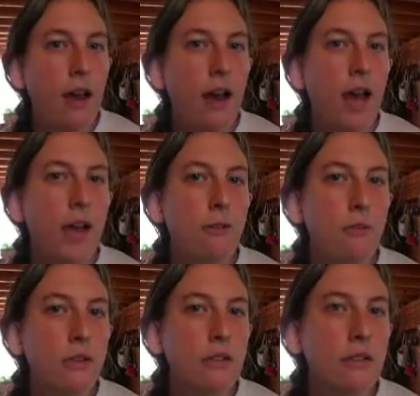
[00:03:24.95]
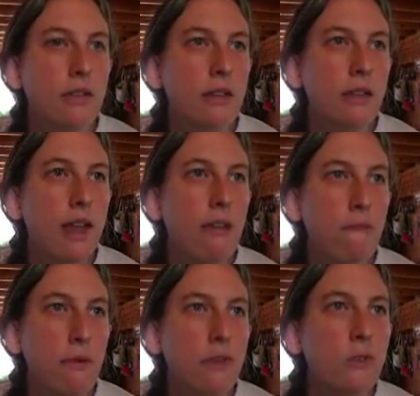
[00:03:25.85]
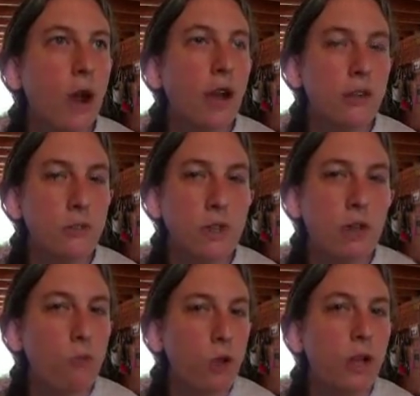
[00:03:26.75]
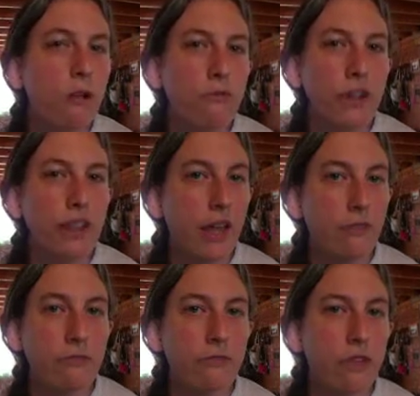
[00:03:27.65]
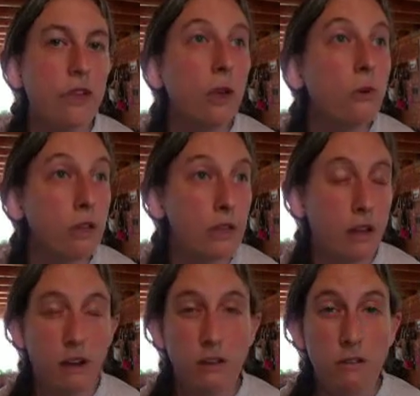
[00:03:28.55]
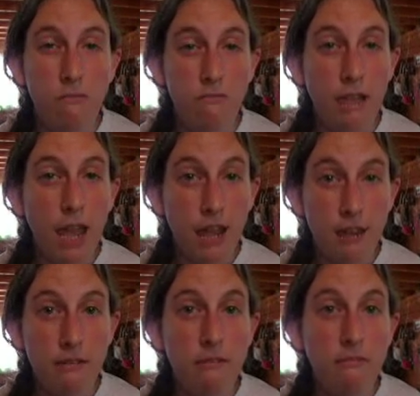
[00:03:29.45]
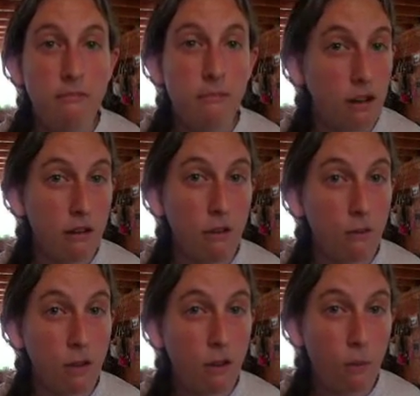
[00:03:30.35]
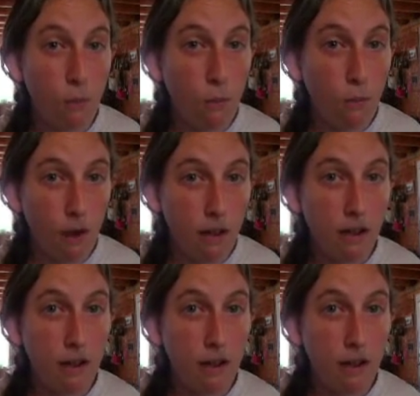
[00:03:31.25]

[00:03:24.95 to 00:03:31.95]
I've been trying to get rid of a lot of the clothing that I had that I no longer wore